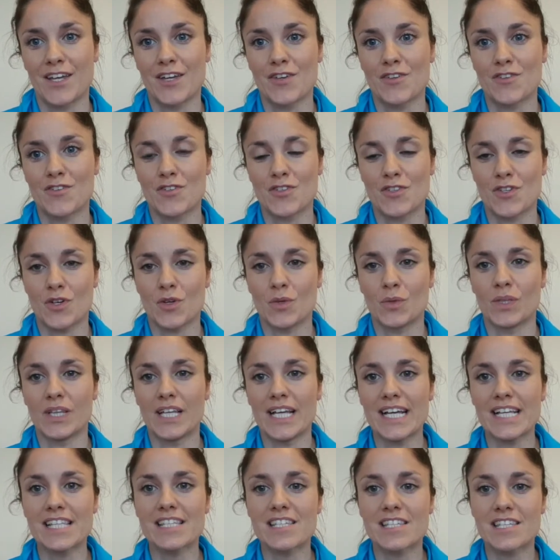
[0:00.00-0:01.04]
So
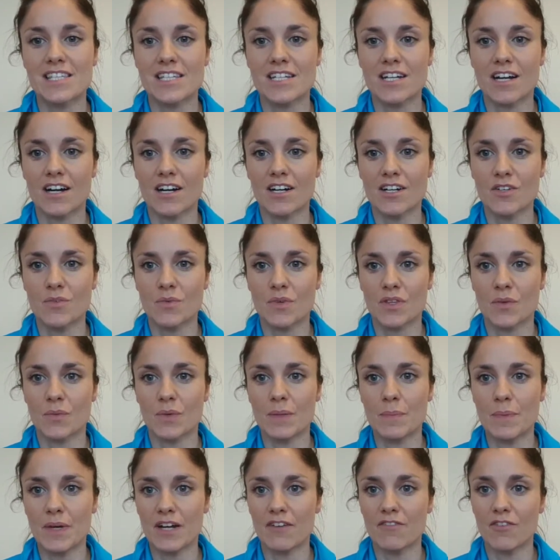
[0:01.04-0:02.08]
let's start with a wee
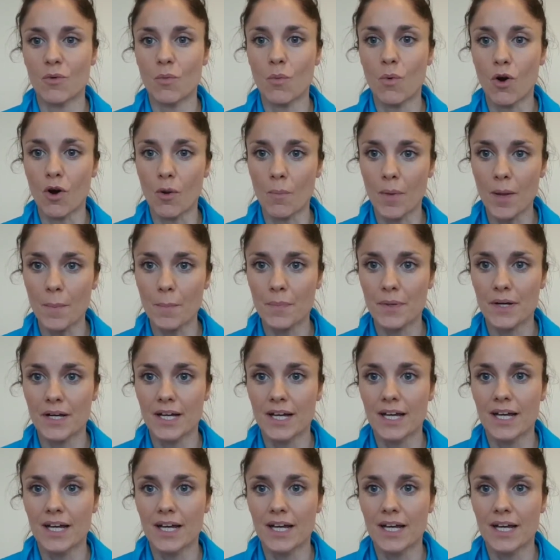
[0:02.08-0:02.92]
bit of a warm-up